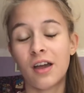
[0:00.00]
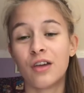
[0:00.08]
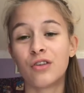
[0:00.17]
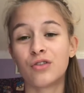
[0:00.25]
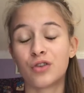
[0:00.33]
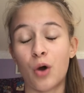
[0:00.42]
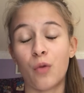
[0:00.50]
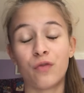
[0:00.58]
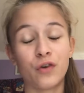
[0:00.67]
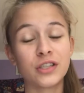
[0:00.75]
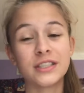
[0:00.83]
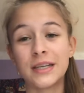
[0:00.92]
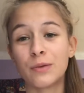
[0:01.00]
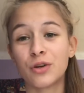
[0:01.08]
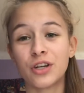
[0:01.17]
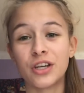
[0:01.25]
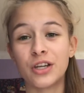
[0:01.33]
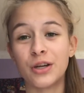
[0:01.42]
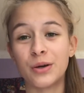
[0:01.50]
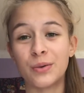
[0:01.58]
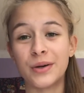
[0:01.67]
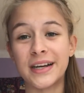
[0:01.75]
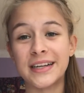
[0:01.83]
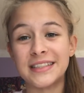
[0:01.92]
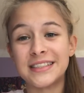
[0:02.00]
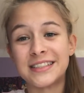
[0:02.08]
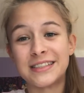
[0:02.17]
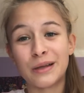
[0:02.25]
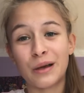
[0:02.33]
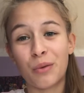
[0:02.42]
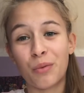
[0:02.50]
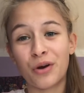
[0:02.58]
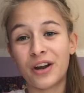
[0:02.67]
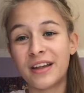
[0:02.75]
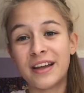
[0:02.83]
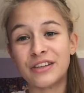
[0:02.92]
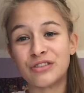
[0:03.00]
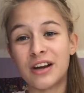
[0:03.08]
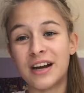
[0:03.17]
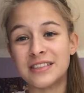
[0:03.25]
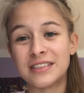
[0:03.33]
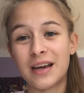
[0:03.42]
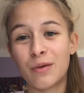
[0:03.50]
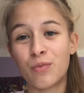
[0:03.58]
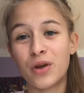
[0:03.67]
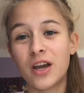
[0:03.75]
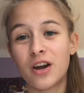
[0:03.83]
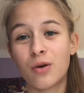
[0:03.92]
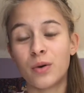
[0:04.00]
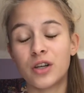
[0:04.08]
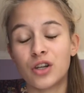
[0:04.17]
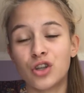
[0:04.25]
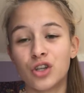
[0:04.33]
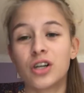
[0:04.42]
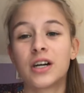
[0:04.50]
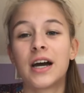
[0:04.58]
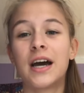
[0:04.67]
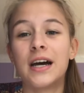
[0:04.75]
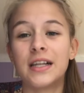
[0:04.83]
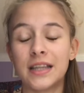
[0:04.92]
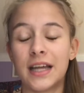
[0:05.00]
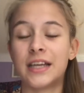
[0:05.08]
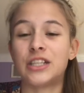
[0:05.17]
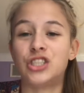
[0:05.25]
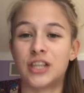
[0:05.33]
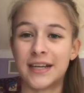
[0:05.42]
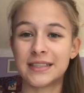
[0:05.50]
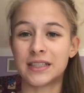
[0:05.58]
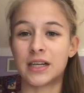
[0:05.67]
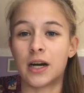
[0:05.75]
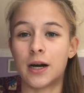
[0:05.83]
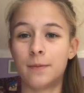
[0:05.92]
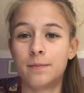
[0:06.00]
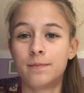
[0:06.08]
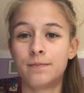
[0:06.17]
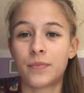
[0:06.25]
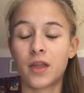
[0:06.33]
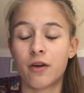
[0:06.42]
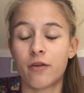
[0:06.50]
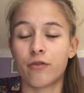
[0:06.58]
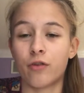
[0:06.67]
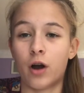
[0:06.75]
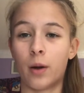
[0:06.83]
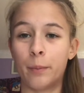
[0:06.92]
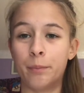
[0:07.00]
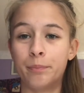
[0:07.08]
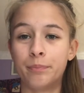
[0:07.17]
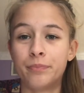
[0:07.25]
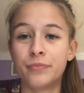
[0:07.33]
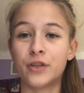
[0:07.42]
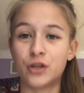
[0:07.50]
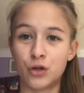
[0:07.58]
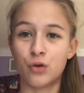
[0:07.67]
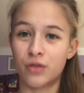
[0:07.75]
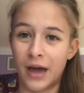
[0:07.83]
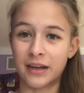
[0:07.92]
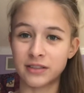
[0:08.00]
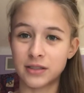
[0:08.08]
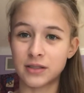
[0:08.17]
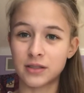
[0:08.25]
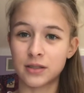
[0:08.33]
So the first thing we're gonna do is we're gonna get dressed and we are going to look like Jessica from the 2000s.